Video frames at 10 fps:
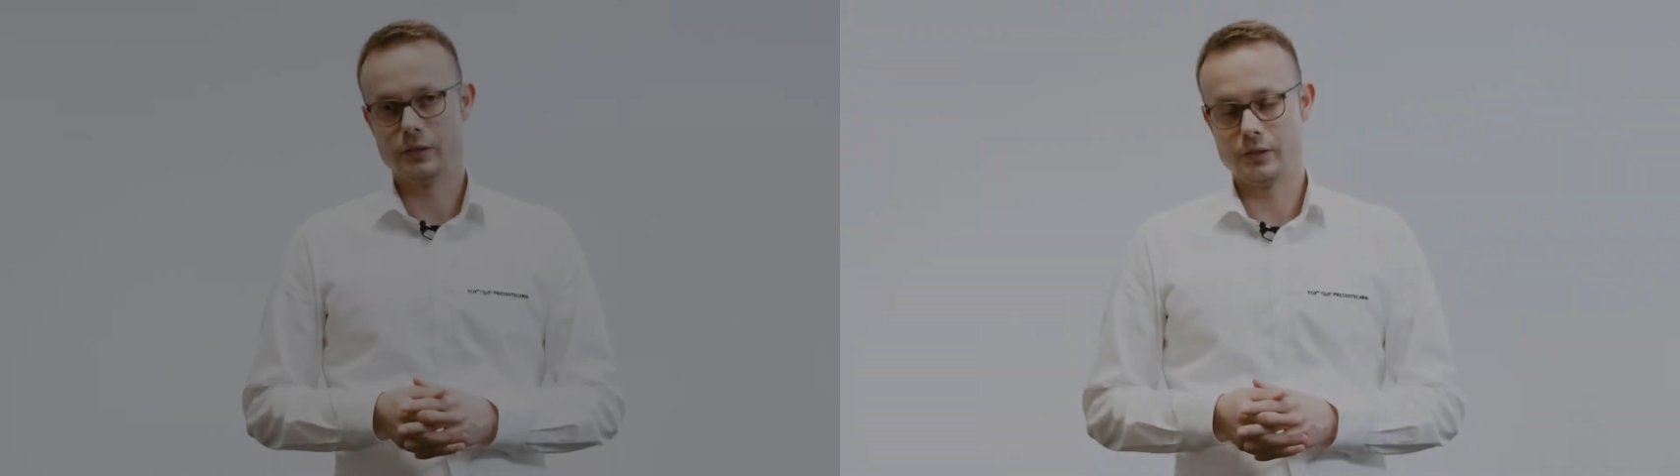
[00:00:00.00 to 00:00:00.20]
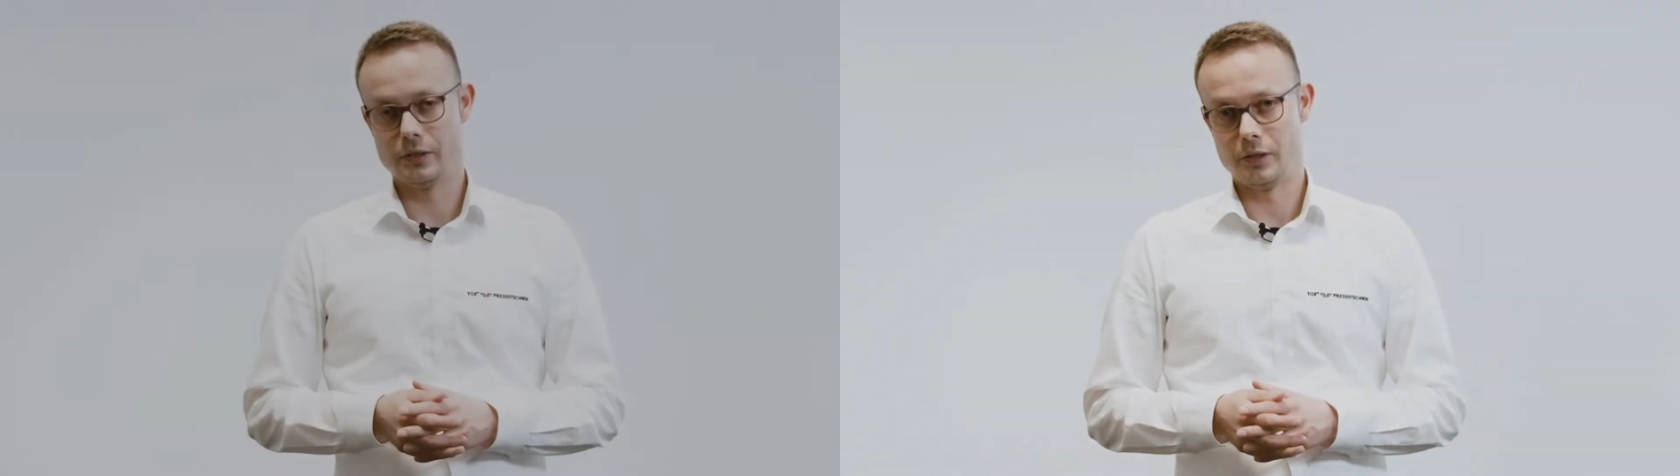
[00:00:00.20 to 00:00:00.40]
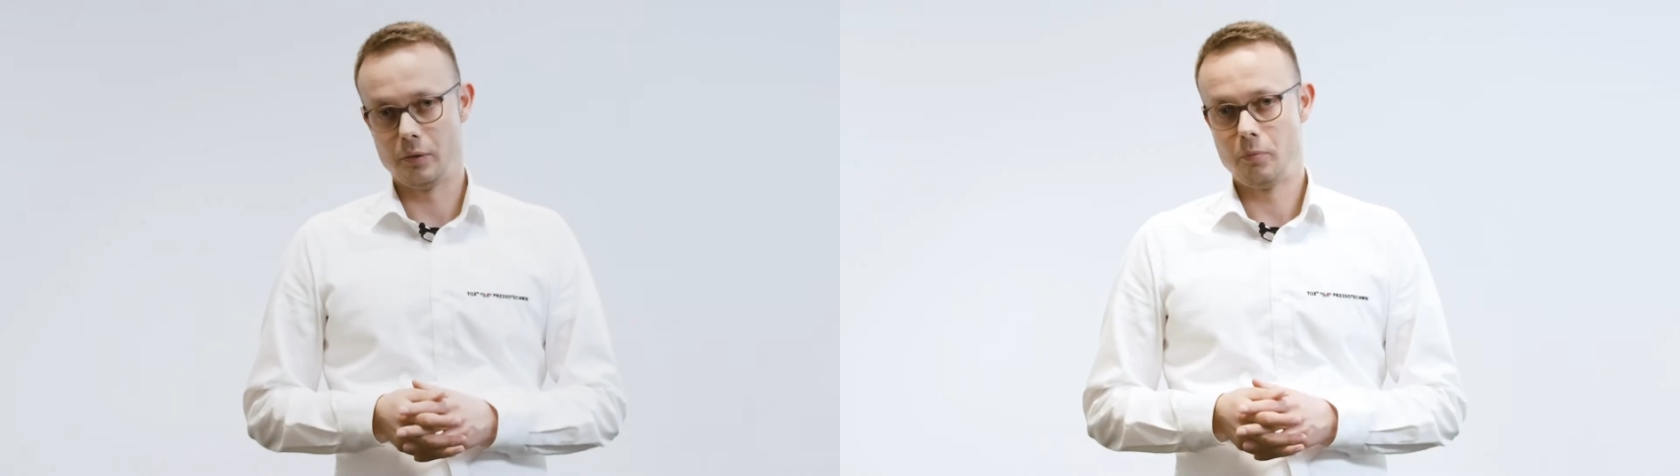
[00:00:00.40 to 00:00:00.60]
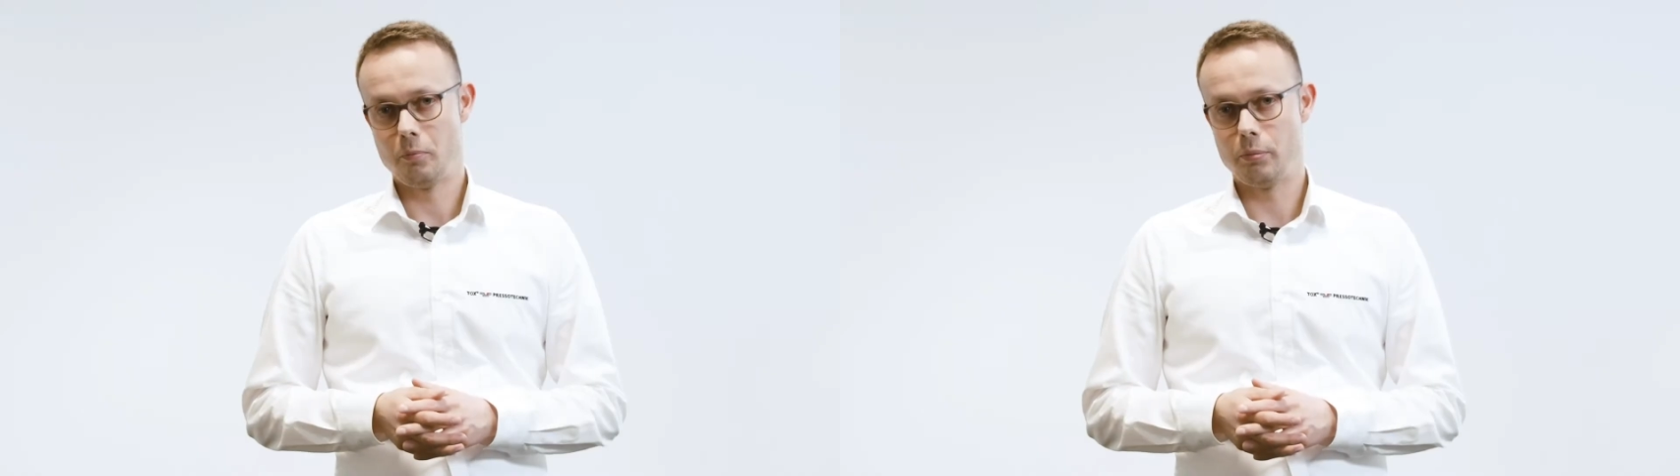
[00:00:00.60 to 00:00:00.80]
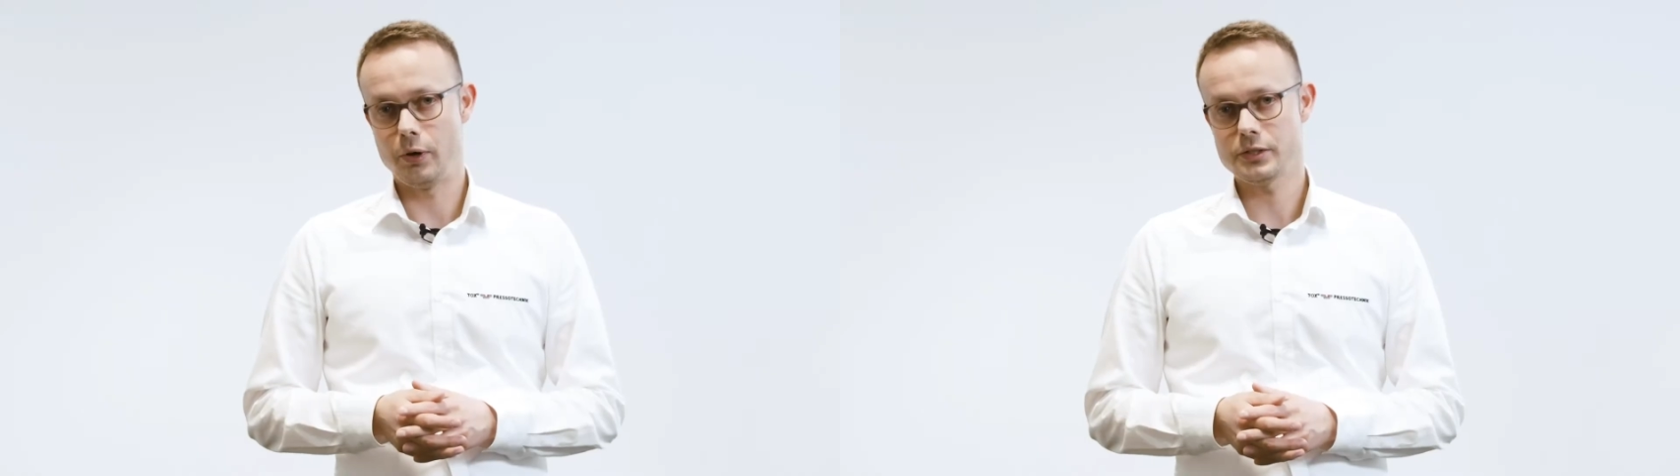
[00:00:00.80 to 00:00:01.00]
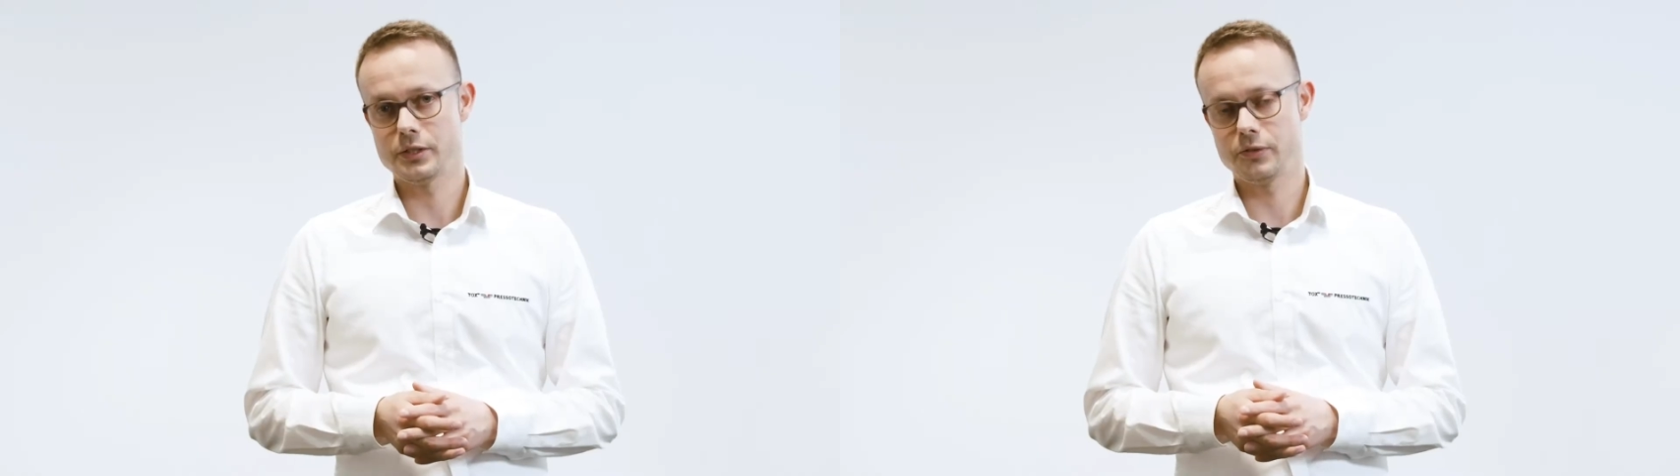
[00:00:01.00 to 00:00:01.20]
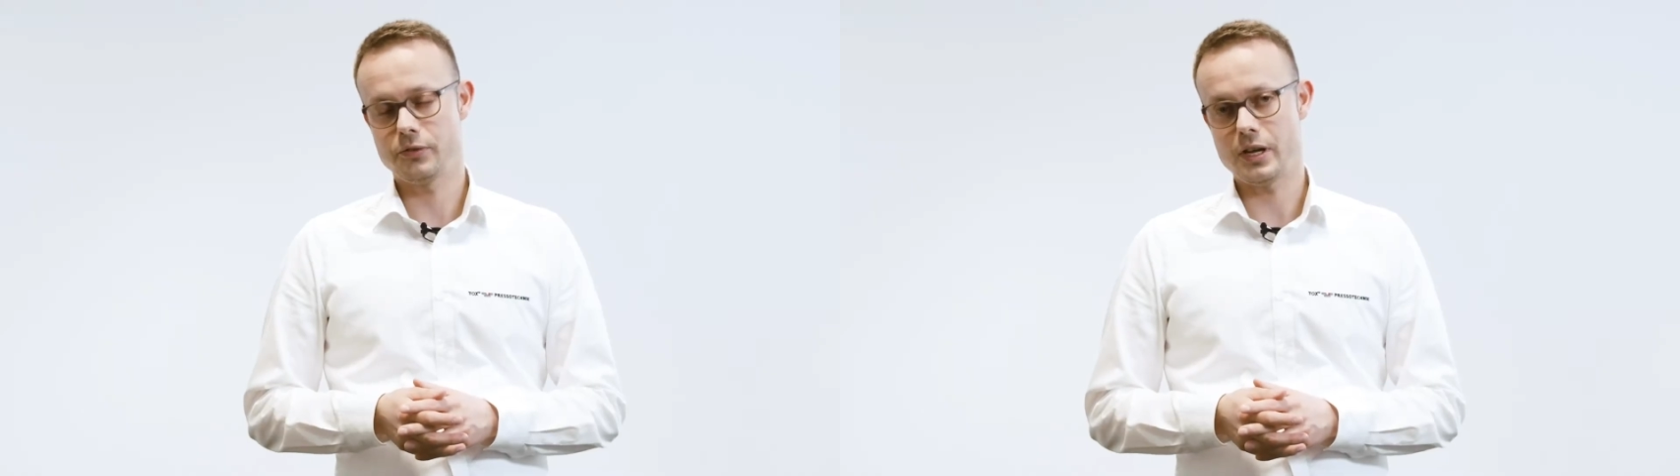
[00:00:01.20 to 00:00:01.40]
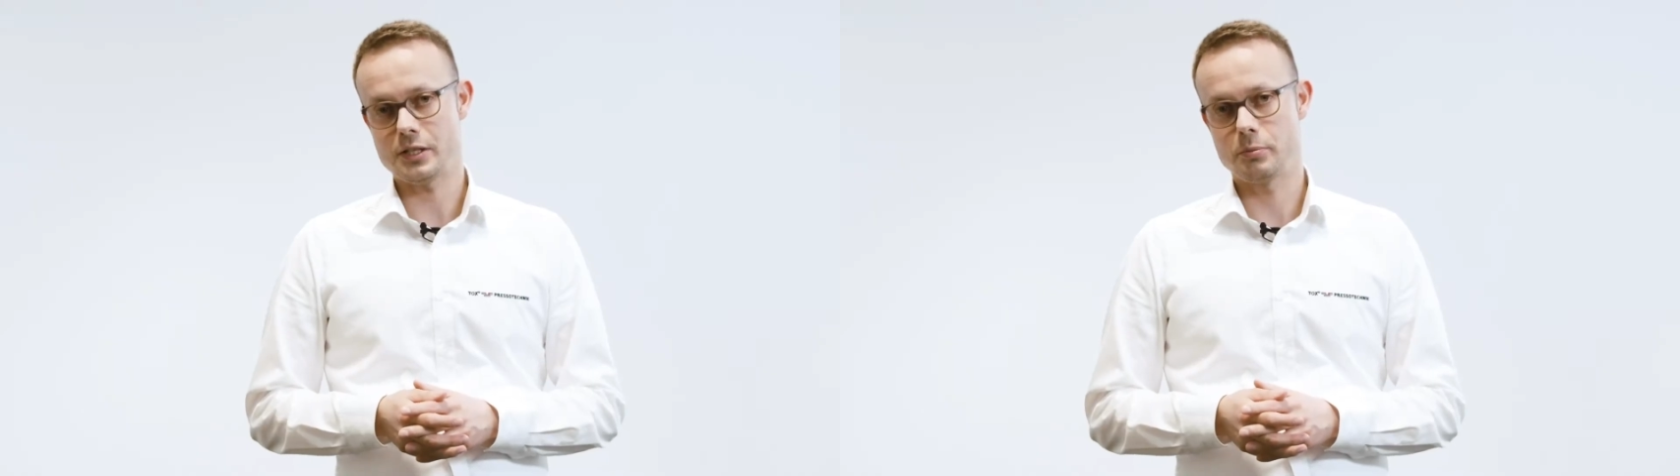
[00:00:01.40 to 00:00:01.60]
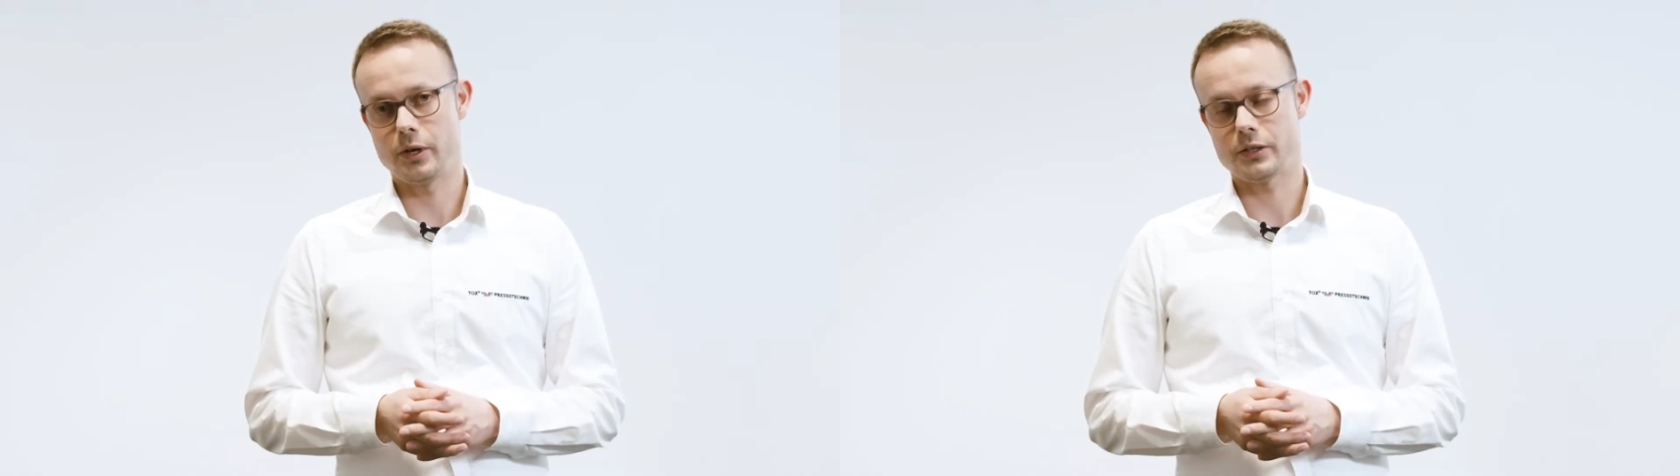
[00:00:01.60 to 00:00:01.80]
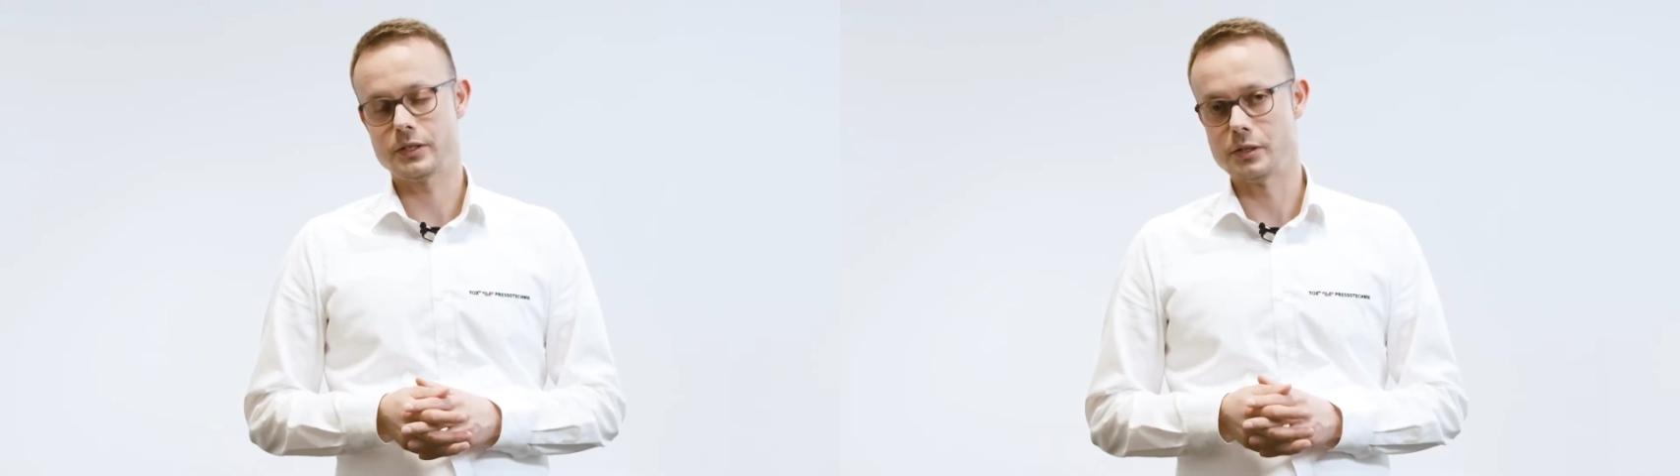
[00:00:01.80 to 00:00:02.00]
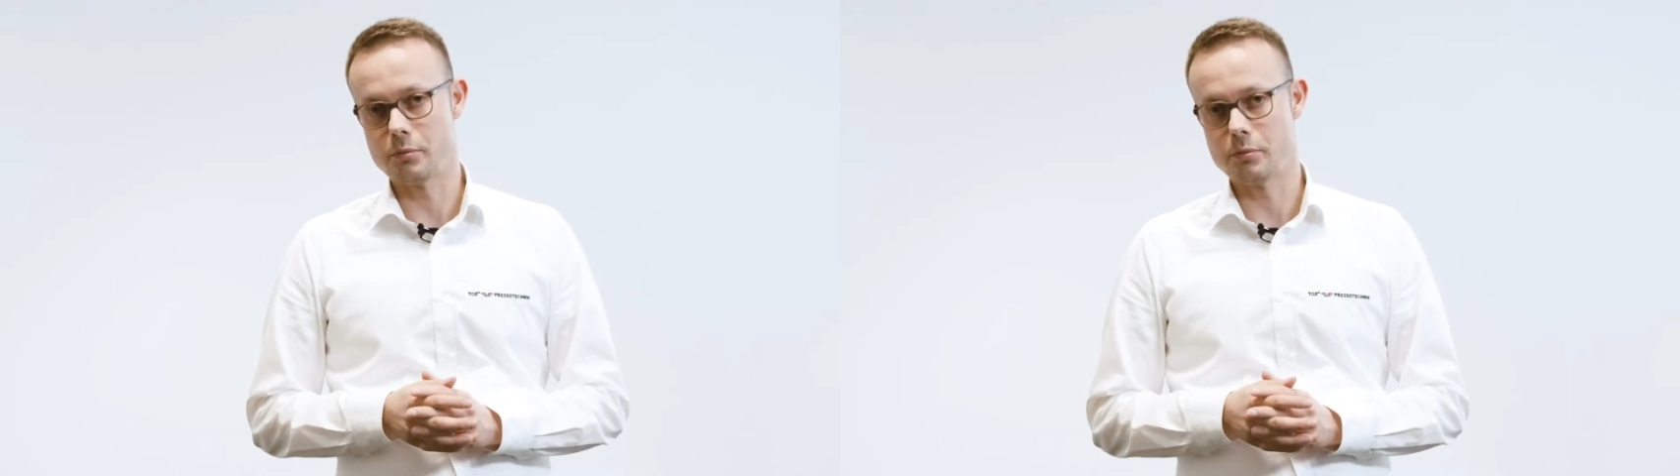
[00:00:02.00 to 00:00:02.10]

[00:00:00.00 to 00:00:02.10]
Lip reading: The positive aspects and